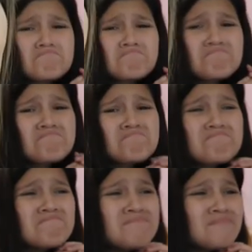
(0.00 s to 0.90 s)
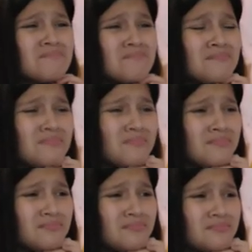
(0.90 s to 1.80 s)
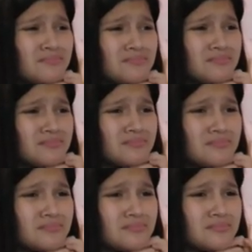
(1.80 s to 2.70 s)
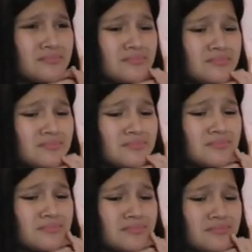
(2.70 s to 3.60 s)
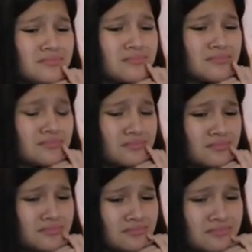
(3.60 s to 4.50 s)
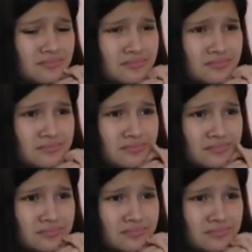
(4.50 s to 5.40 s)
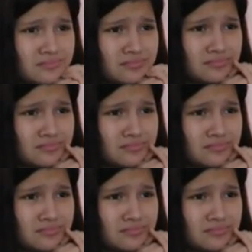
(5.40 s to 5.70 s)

[no speech]